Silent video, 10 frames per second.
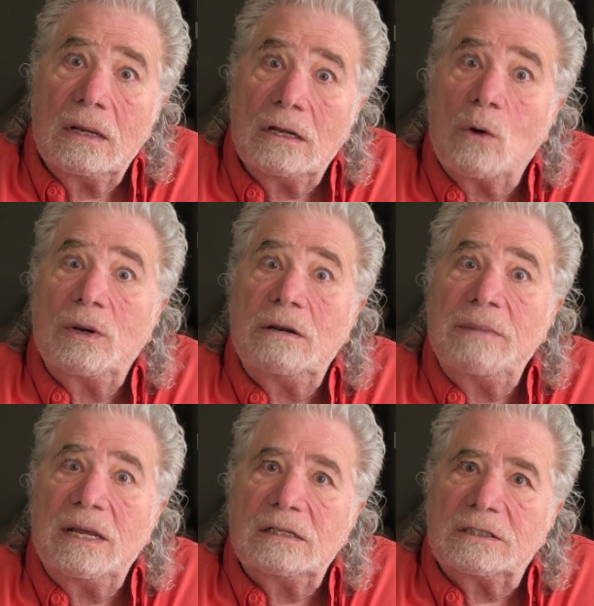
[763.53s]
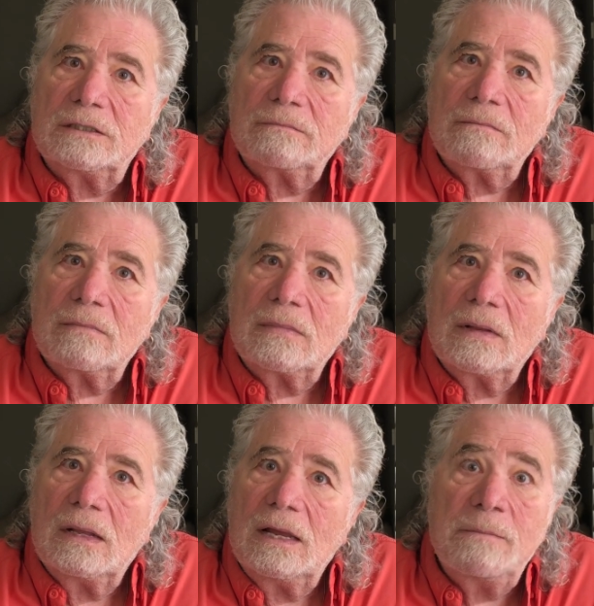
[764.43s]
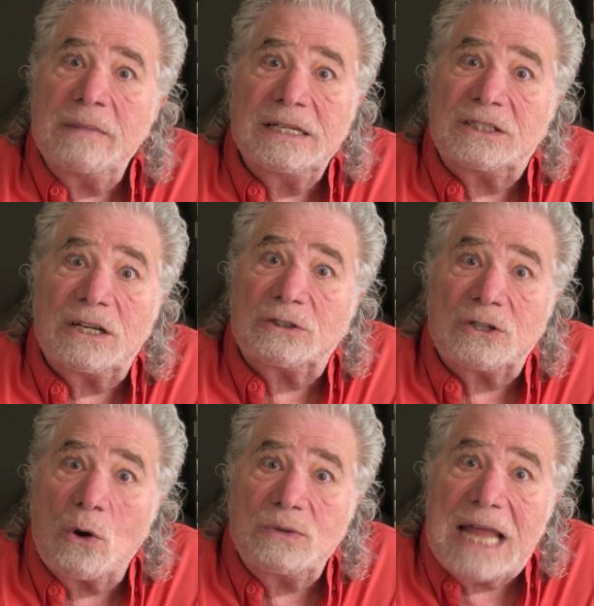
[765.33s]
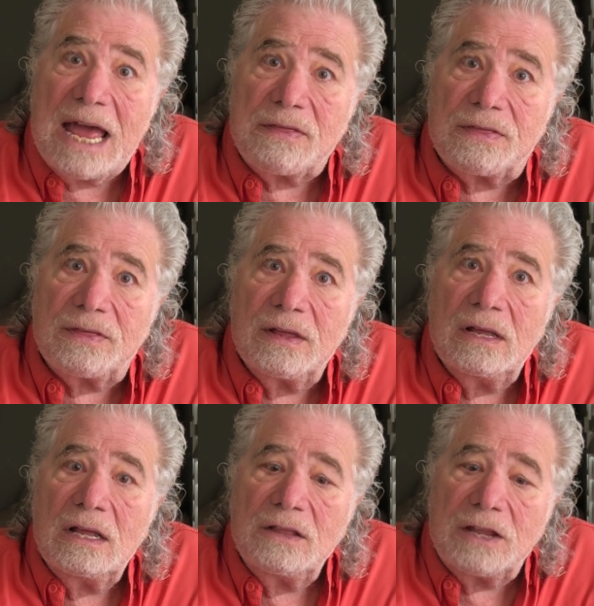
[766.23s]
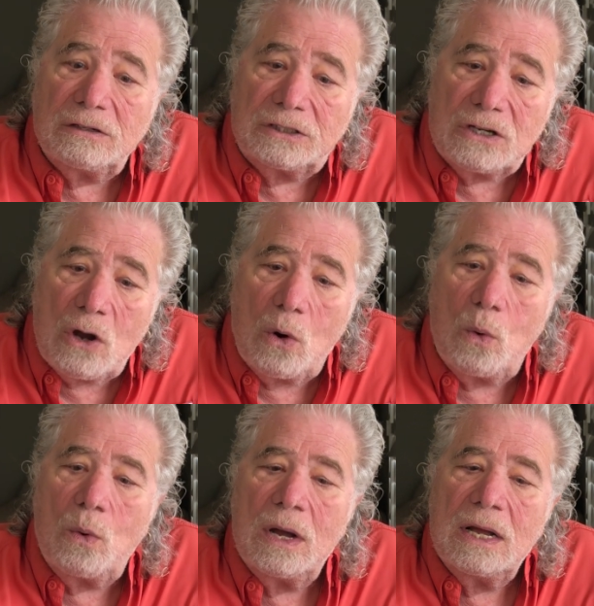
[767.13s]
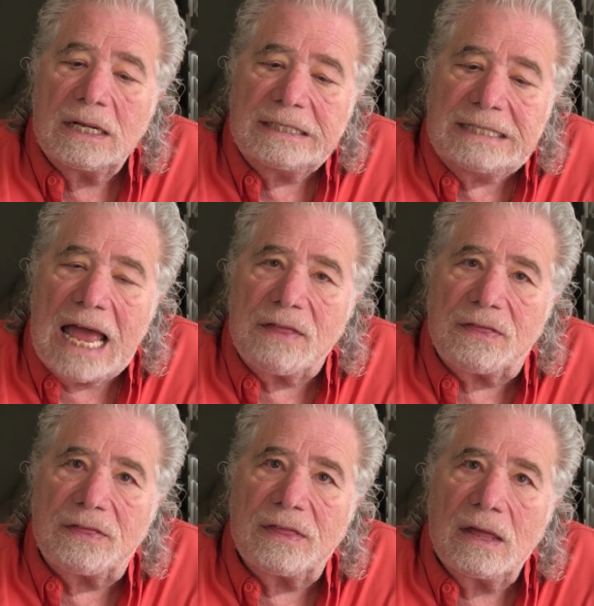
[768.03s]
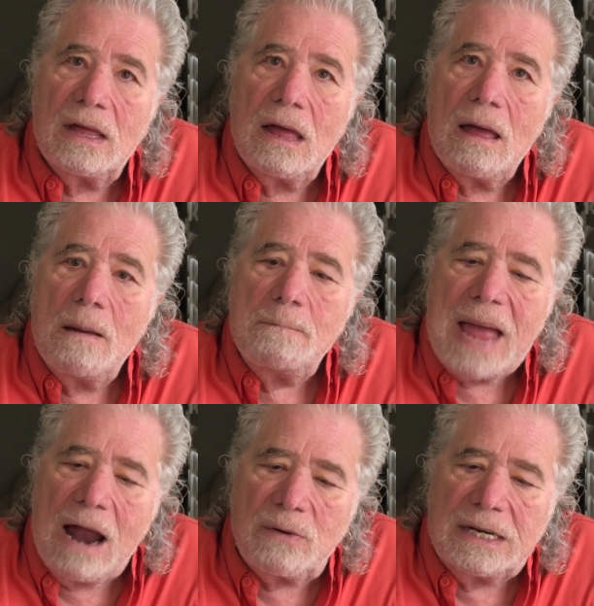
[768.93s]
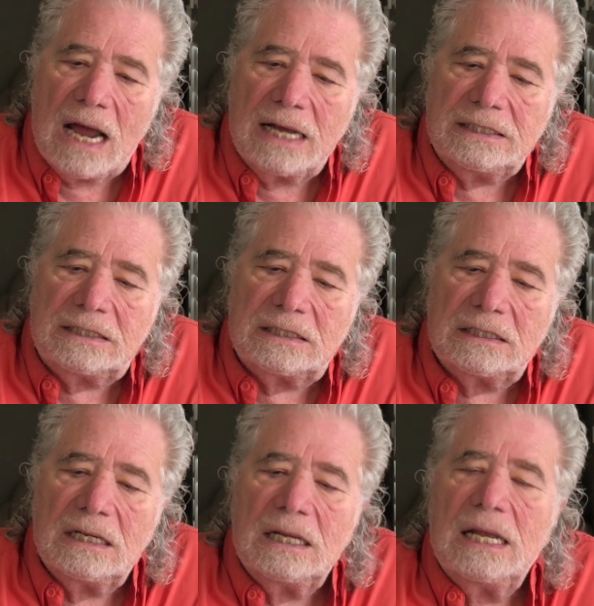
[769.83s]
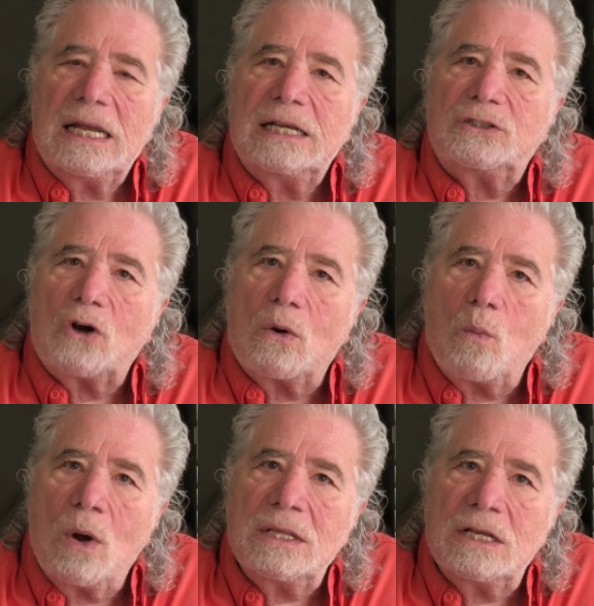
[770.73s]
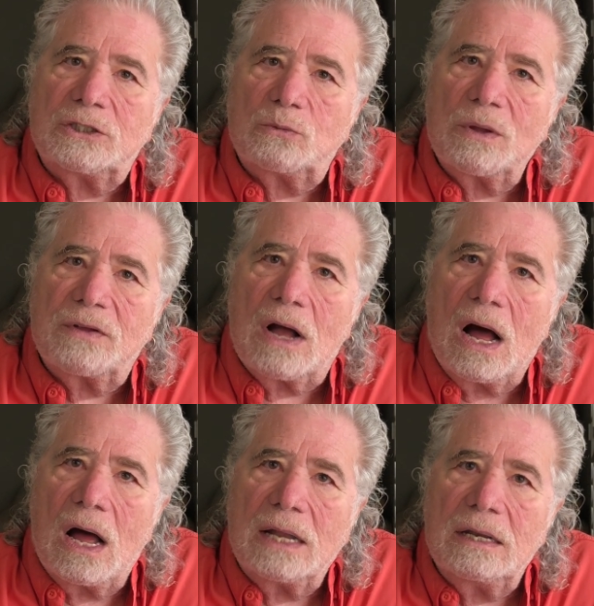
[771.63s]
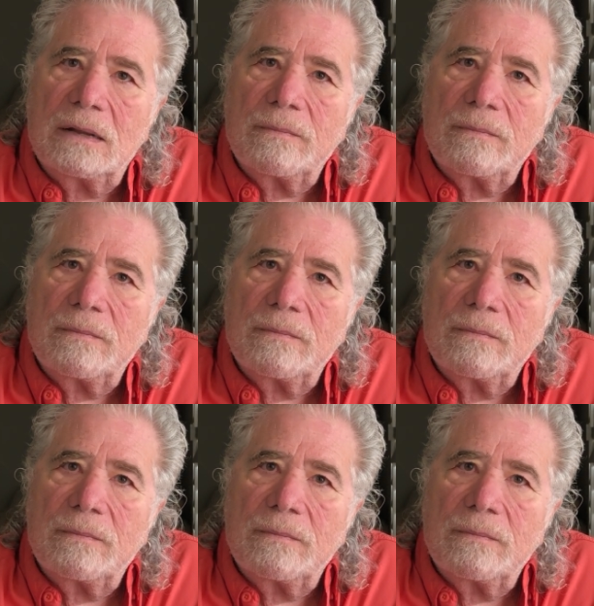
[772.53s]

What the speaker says: You know what it means? It means there's no death. There's no death. Paradise is our oneness with God.